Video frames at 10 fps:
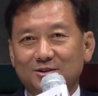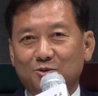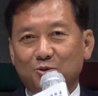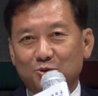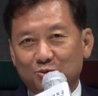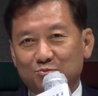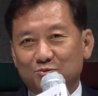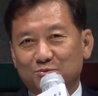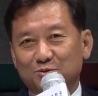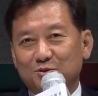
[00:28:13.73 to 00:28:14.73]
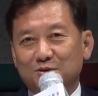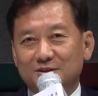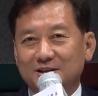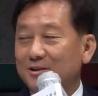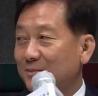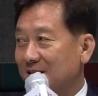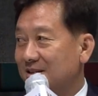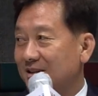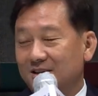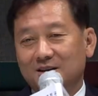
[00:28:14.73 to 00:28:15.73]
I believe
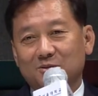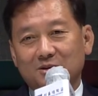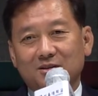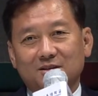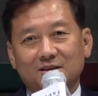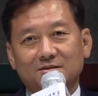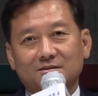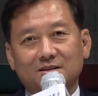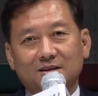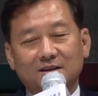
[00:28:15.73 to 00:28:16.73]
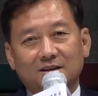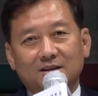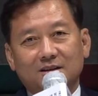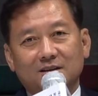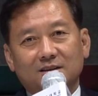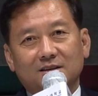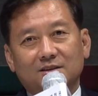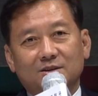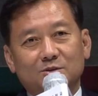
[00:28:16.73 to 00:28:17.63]
education is really important.